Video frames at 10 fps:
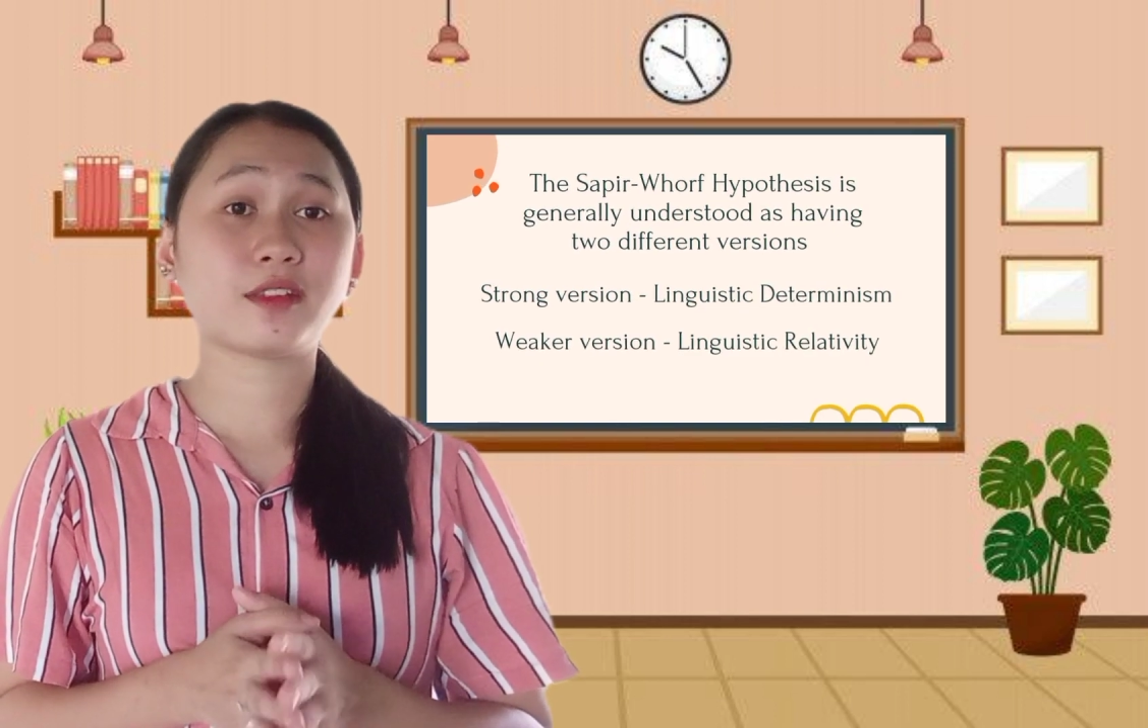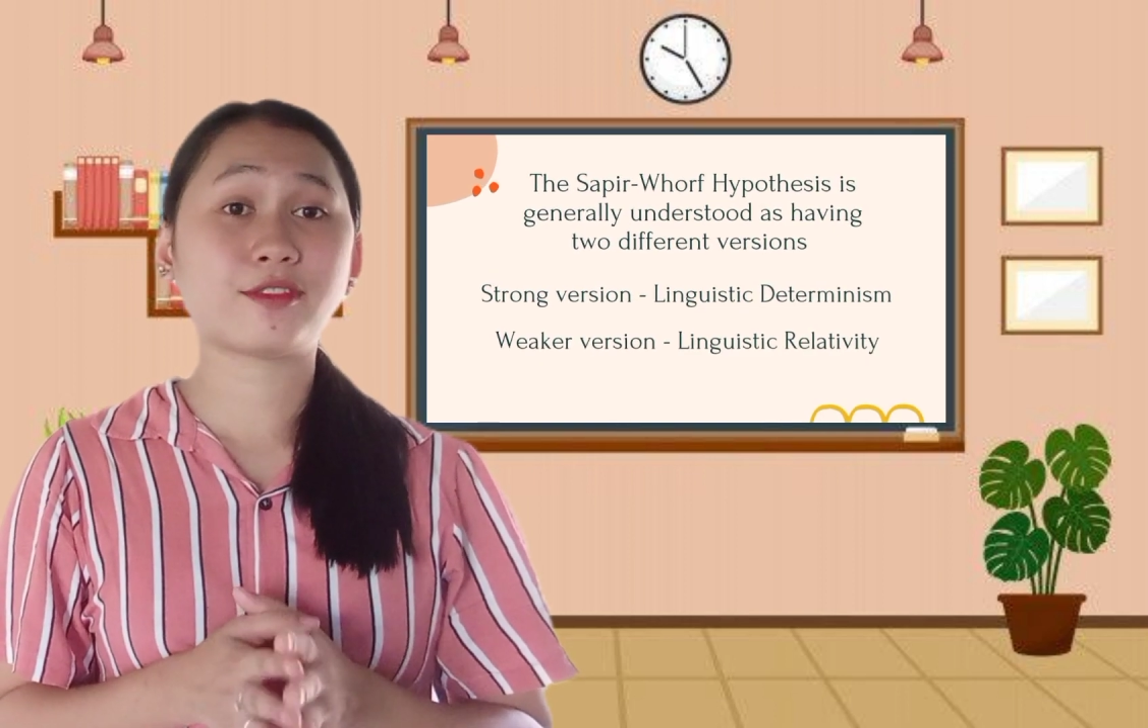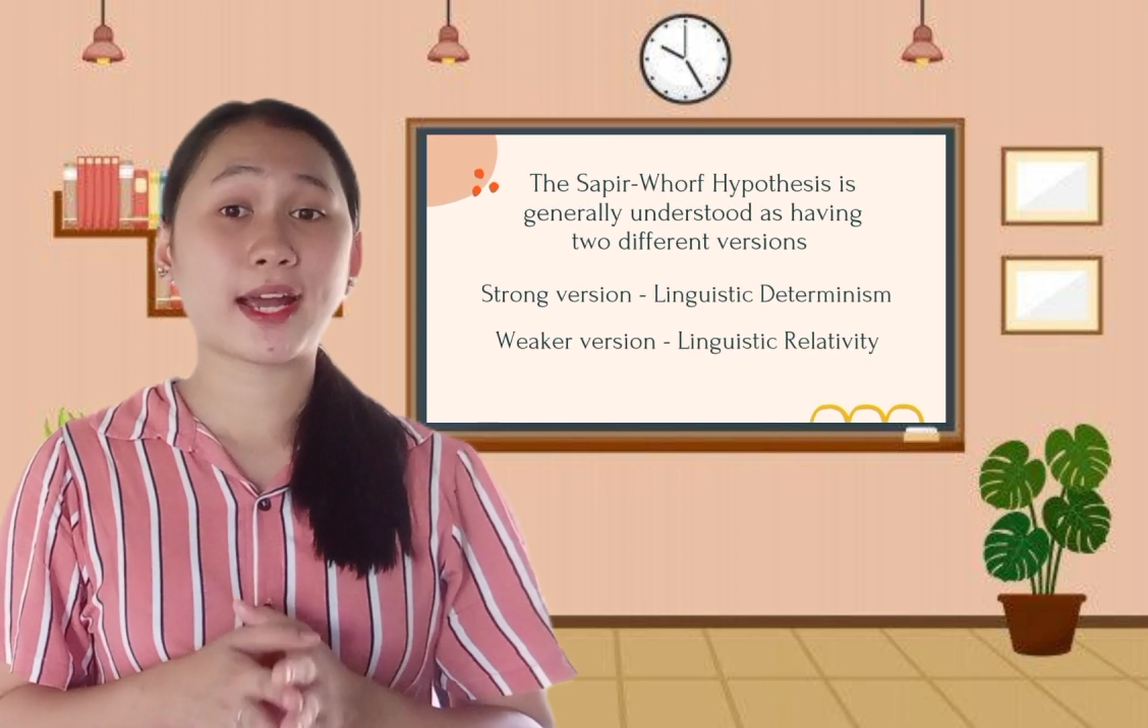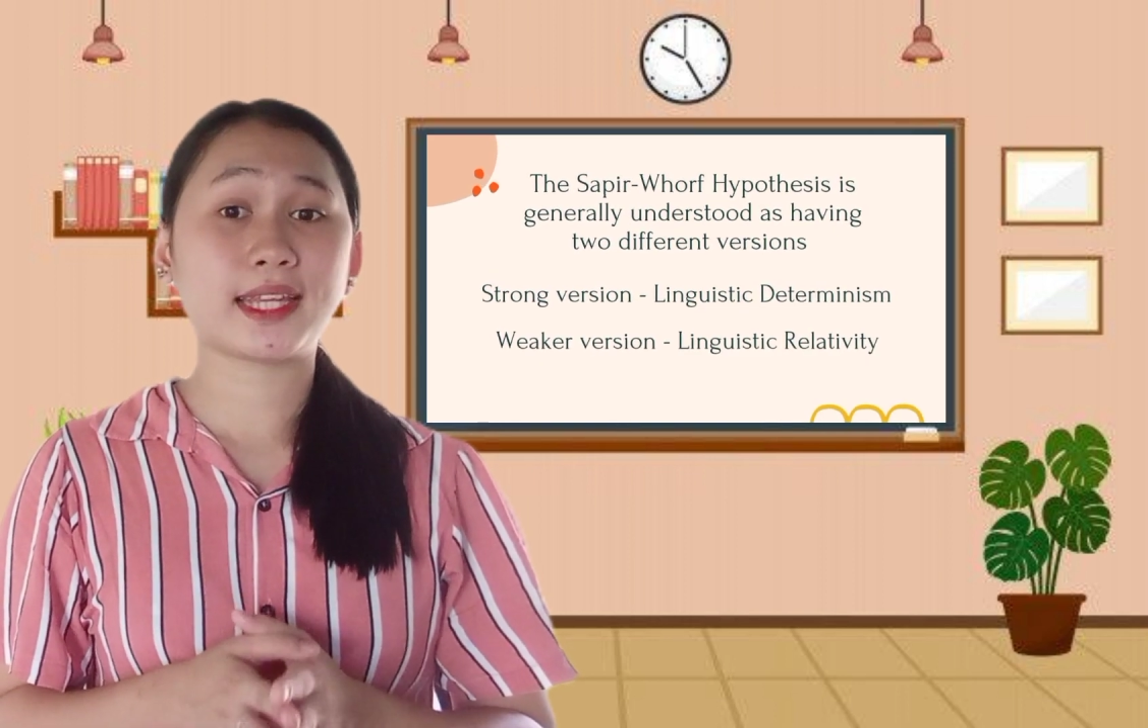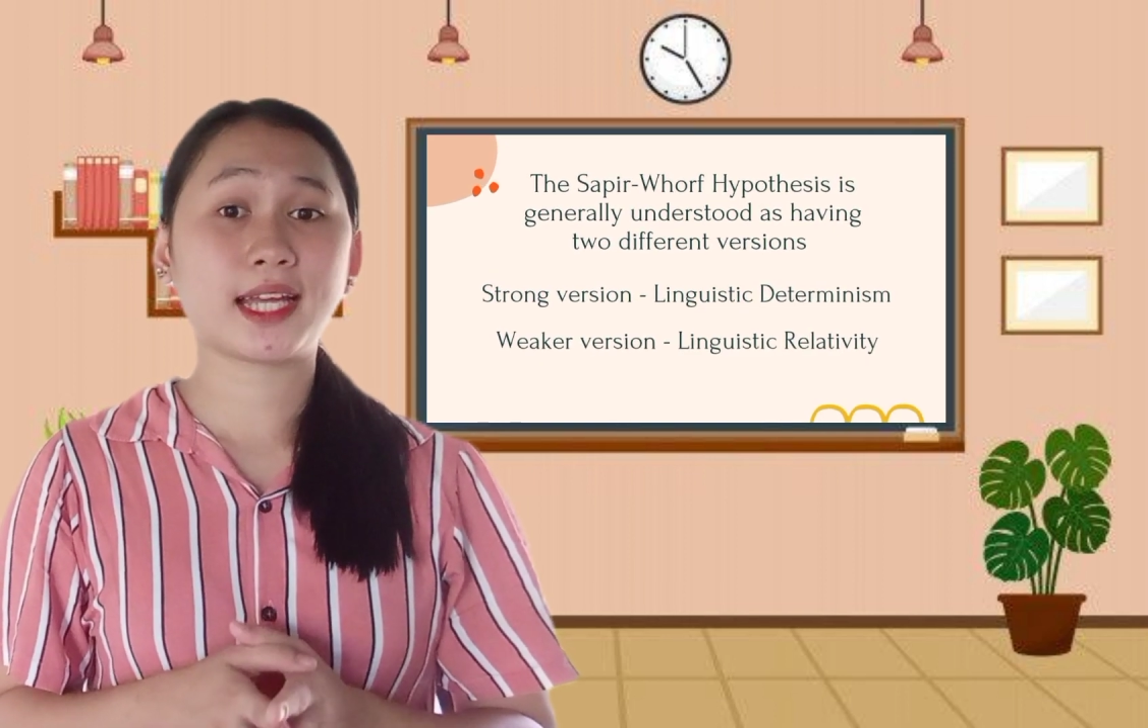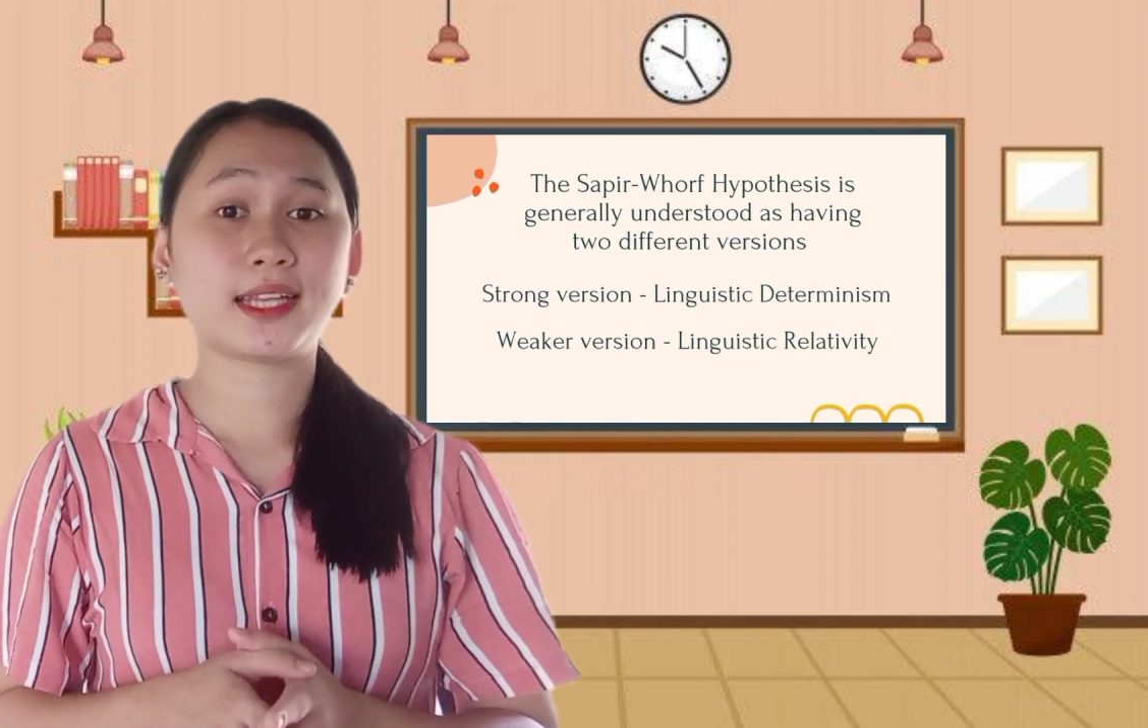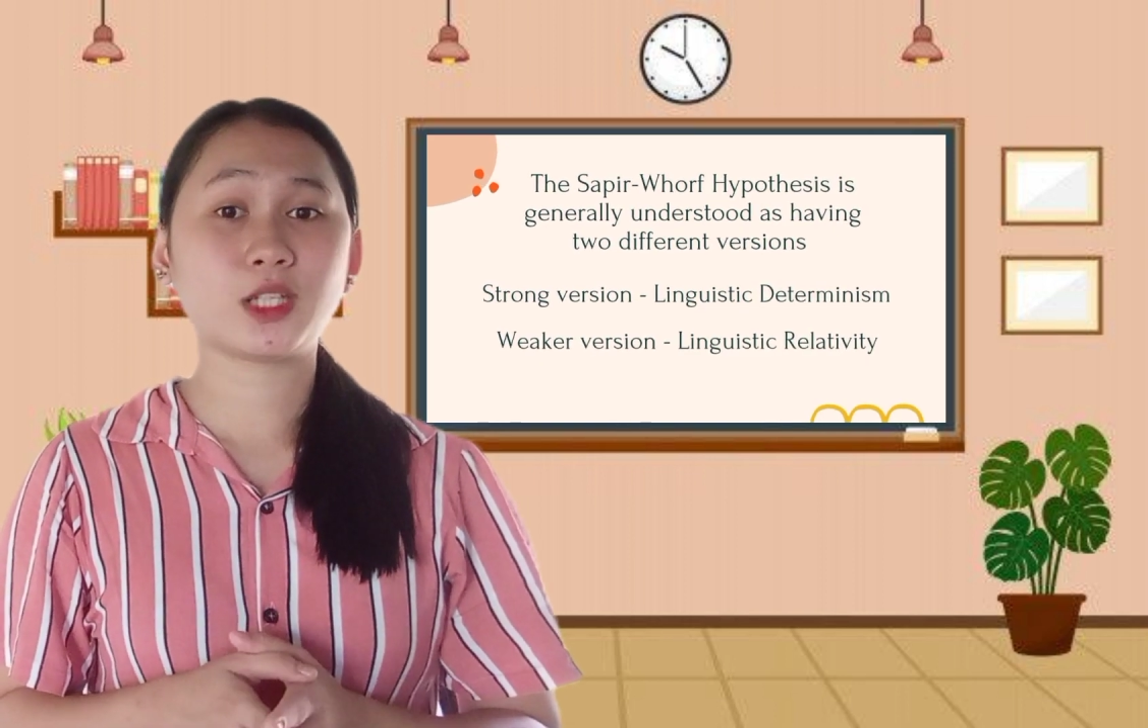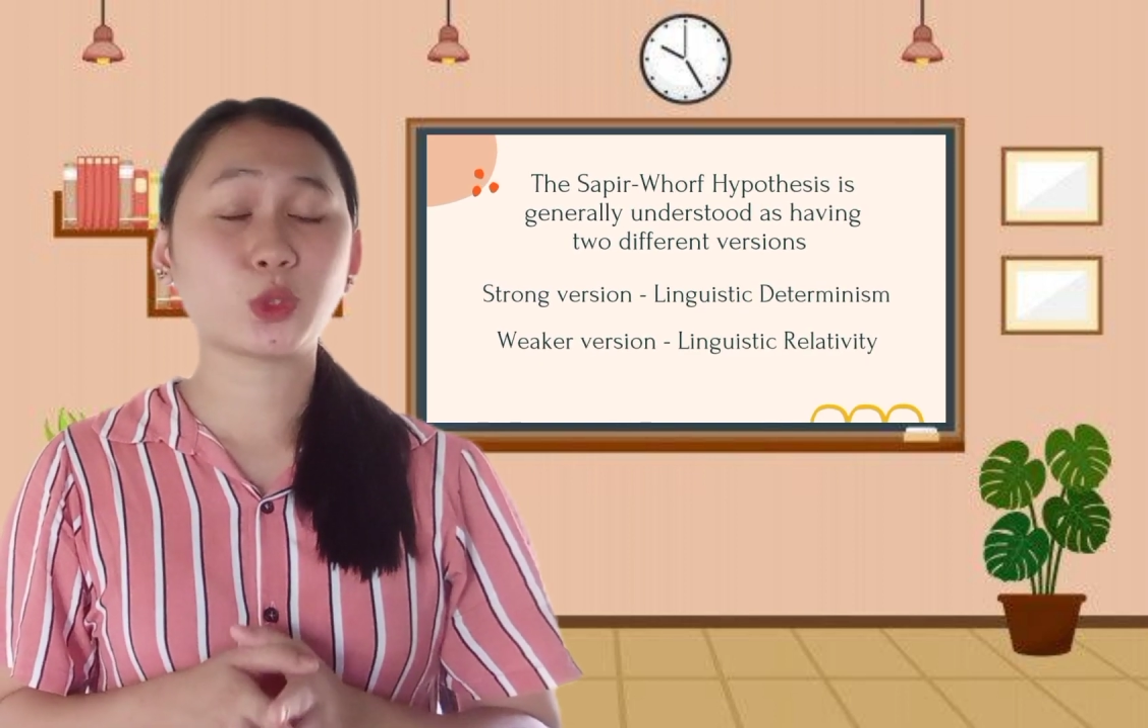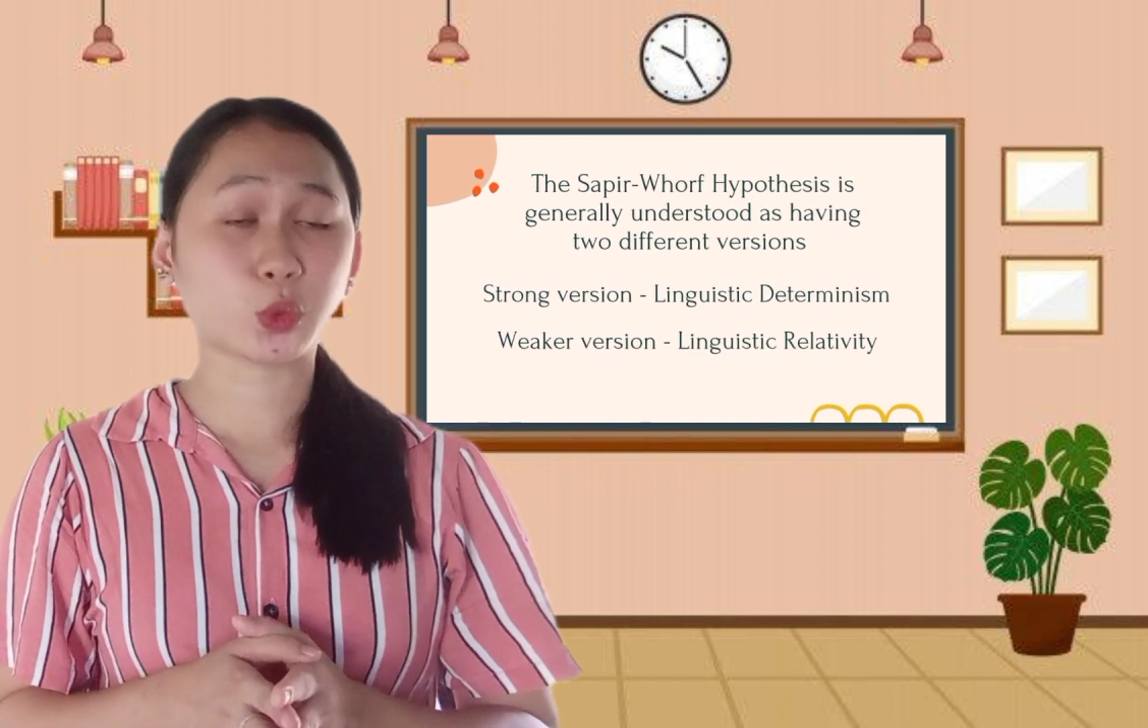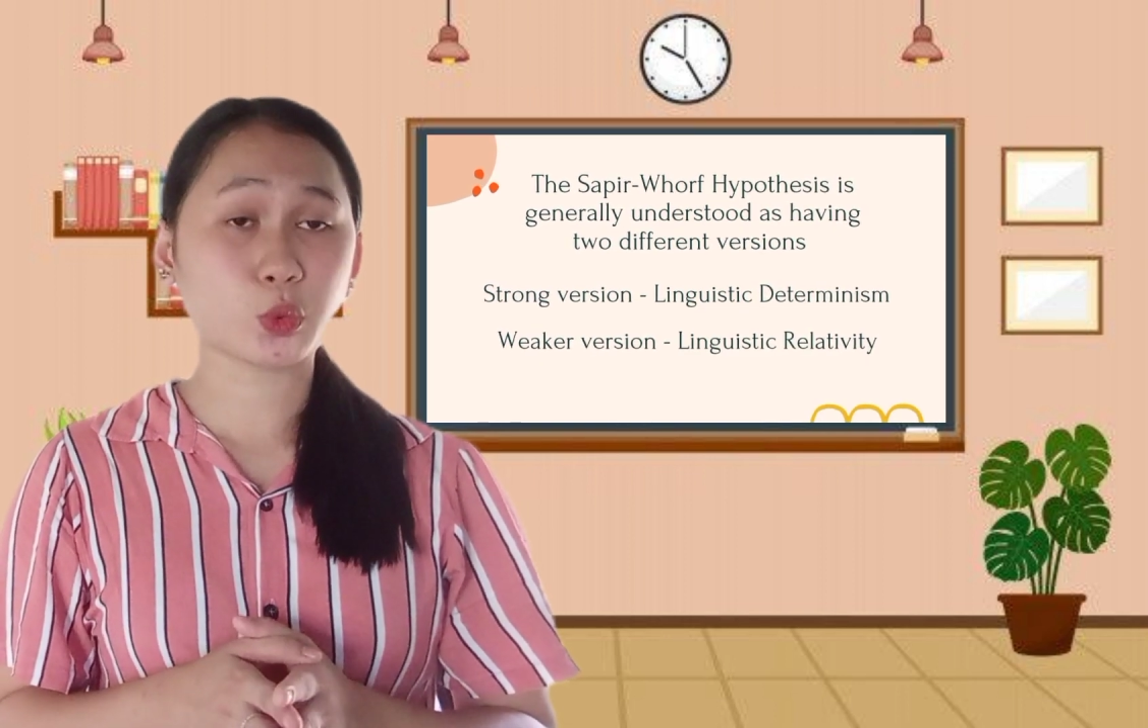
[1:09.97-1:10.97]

divided into